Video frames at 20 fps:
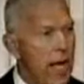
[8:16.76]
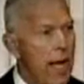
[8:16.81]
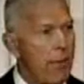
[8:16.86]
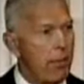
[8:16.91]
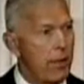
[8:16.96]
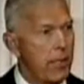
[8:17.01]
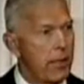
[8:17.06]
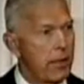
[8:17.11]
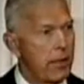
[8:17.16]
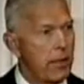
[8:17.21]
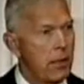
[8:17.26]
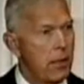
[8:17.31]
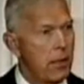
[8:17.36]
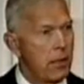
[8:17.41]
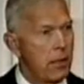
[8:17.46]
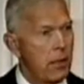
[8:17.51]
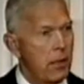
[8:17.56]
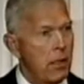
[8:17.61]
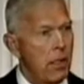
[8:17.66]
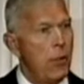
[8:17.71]
it,
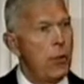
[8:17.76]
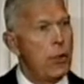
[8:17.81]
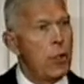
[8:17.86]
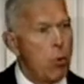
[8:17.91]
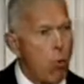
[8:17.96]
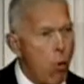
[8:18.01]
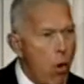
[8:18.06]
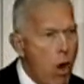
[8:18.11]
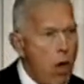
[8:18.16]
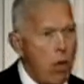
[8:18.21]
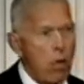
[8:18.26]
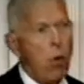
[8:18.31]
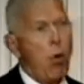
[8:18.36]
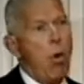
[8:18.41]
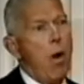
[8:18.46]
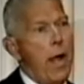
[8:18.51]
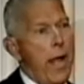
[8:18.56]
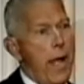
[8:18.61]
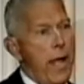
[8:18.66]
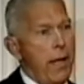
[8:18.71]
then you walk
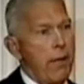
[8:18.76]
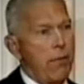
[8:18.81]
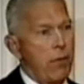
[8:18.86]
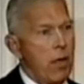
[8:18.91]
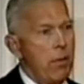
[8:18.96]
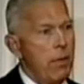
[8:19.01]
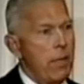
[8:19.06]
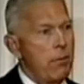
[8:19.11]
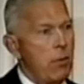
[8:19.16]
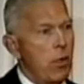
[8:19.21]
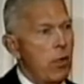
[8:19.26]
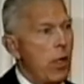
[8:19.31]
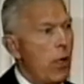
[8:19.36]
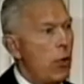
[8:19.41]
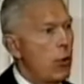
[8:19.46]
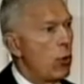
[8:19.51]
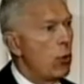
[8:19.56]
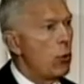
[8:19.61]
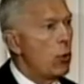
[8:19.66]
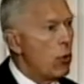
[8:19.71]
away from it
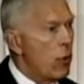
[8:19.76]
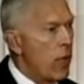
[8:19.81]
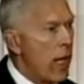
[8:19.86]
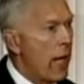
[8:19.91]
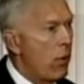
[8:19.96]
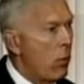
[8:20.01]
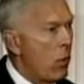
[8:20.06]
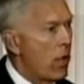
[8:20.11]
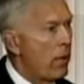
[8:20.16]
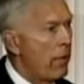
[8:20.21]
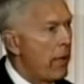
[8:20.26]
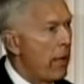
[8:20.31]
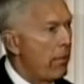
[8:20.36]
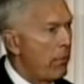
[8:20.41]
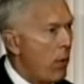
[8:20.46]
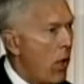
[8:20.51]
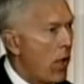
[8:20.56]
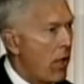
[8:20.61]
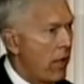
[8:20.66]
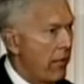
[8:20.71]
because you do not want to be a
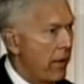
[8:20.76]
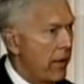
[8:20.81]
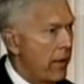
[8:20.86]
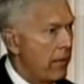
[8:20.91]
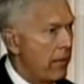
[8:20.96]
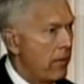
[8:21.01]
part of it.